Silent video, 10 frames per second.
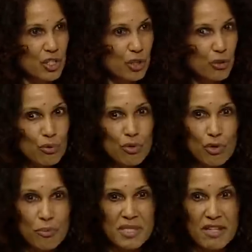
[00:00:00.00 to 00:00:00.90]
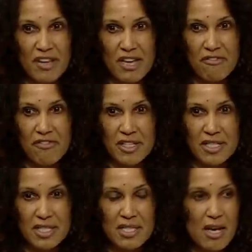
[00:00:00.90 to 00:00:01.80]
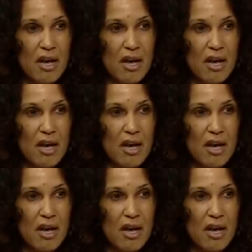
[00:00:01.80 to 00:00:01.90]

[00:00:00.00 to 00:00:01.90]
2 groups of infants.